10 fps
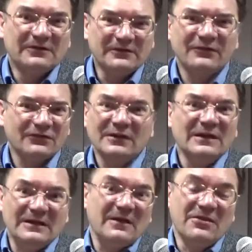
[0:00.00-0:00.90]
to
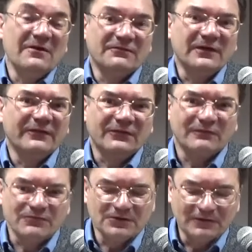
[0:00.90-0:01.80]
see the face
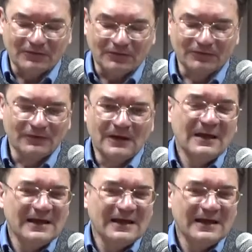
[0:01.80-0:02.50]
of Jesus.